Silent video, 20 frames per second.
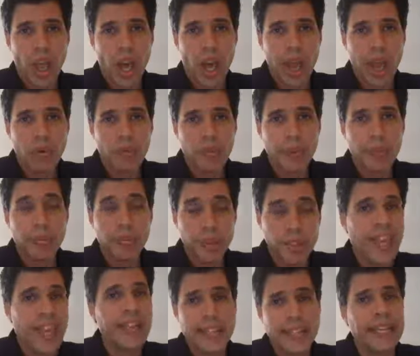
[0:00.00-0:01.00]
I will be
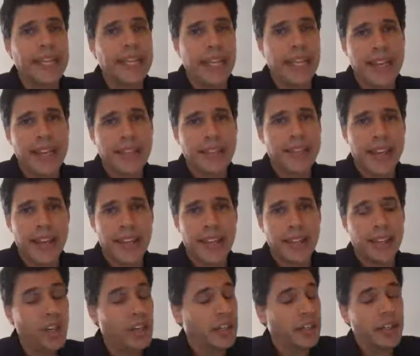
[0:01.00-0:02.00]
presenting and say,
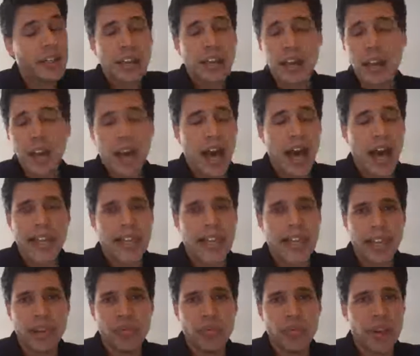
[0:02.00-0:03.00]
look, I
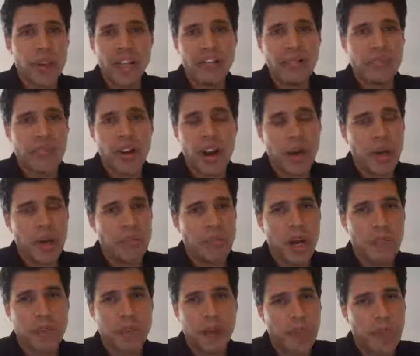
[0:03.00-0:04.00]
can't read from
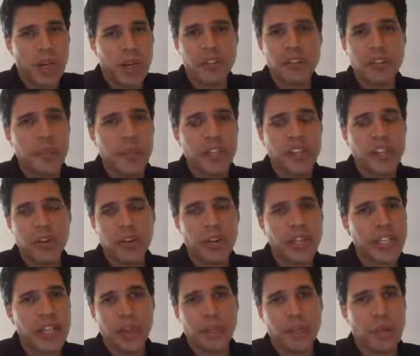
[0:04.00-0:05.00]
a prepared speech or a
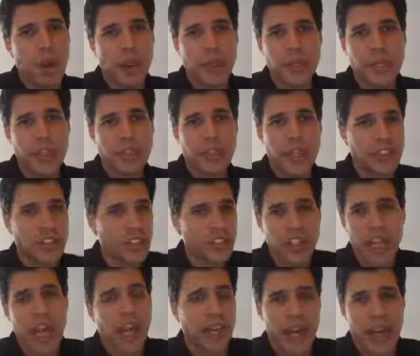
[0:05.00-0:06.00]
teleprompter. That's just
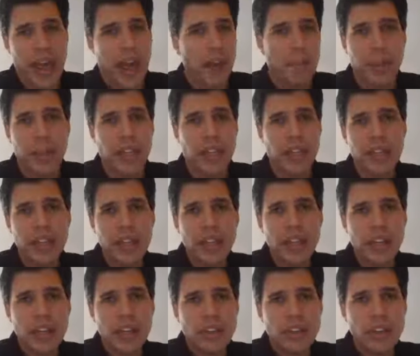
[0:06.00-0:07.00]
not going to happen.
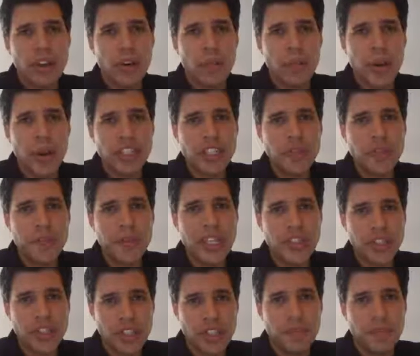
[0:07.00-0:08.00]
So my
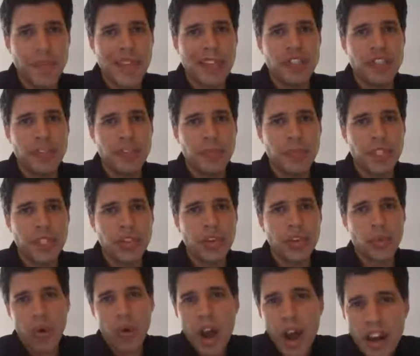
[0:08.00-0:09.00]
speeches may seem a little
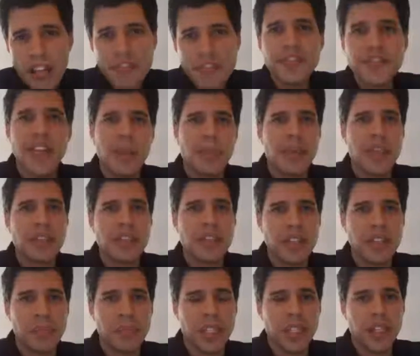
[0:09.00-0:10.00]
rough, they may
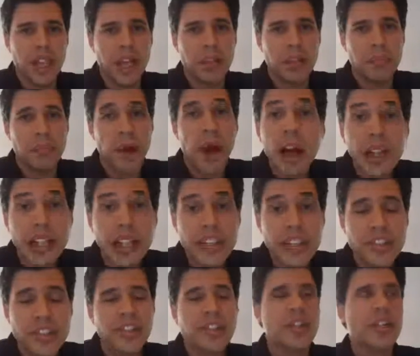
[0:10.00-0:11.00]
seem a little
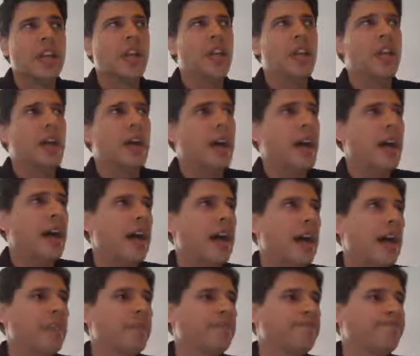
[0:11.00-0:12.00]
unpolished,
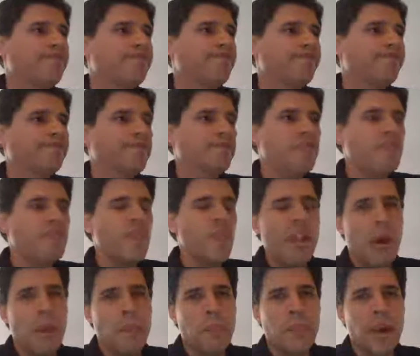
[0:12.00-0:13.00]

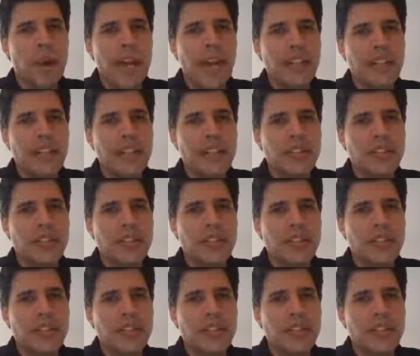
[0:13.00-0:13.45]
but